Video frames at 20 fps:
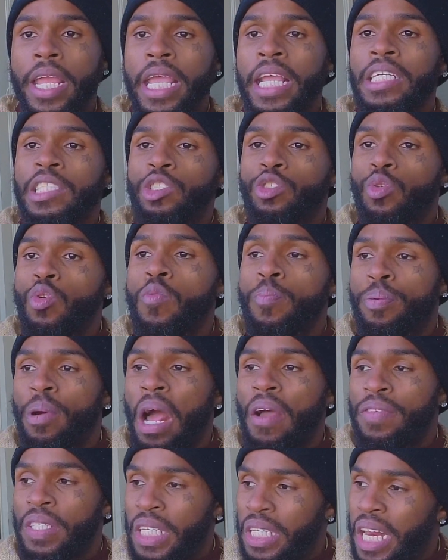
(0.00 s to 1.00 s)
is true
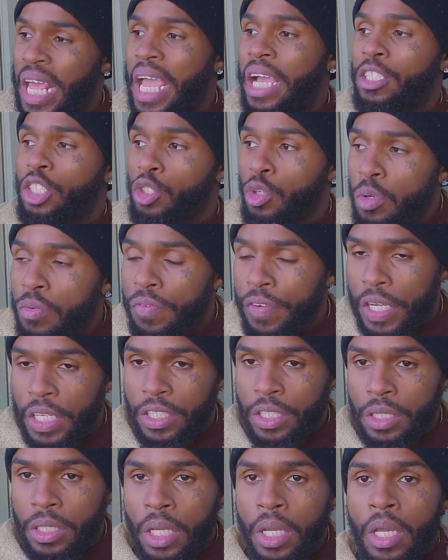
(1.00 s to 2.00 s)
prophets that have true
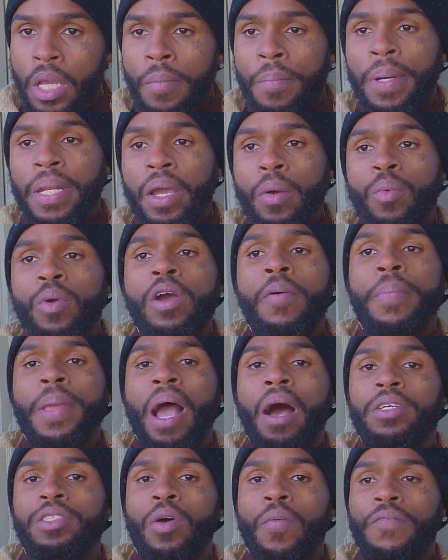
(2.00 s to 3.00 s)
vision, but there will be
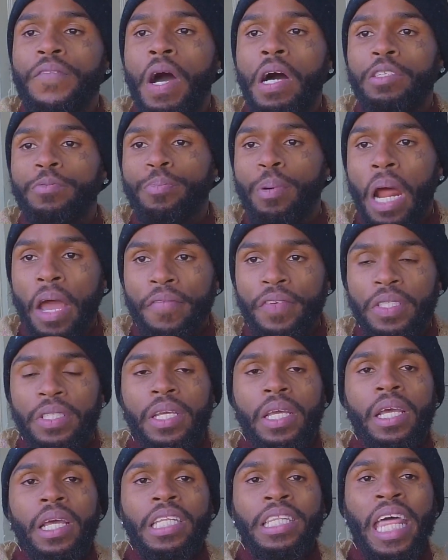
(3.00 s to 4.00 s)
also false prophets
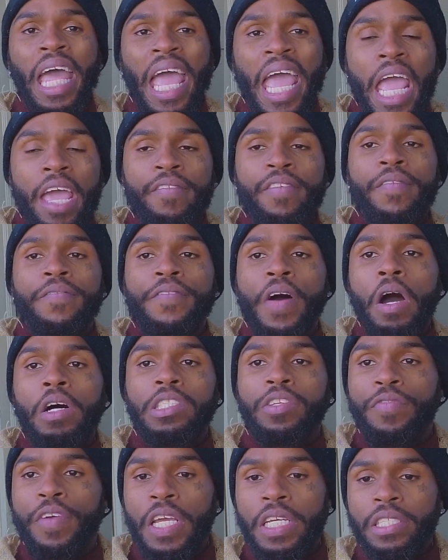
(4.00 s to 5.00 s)
that having
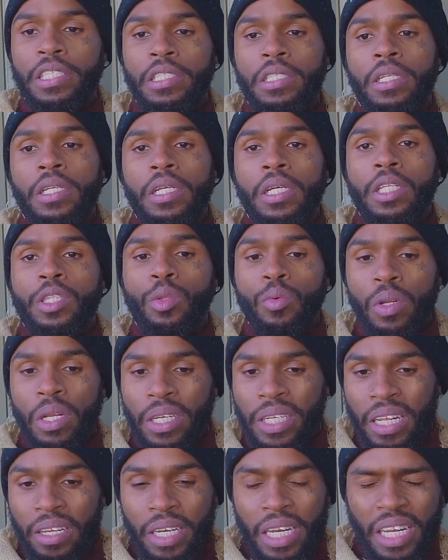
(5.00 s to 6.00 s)
false vision through
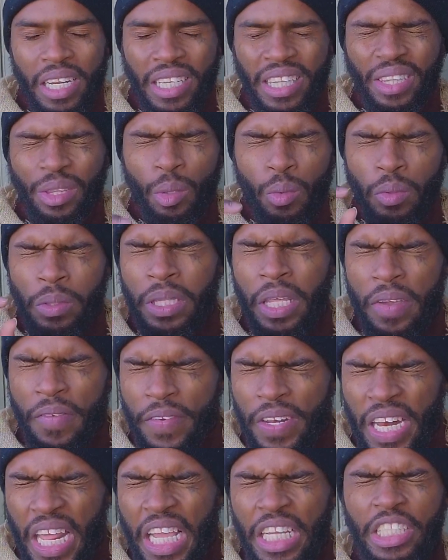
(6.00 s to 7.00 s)
the through
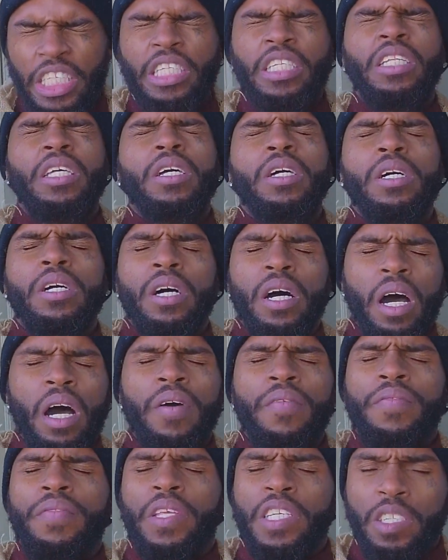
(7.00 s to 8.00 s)
divination
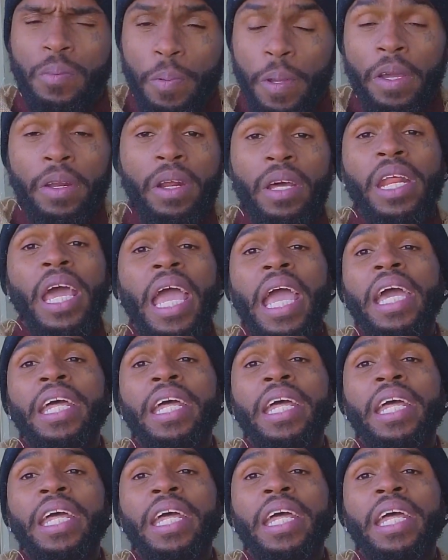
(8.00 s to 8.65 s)
of the spirit of the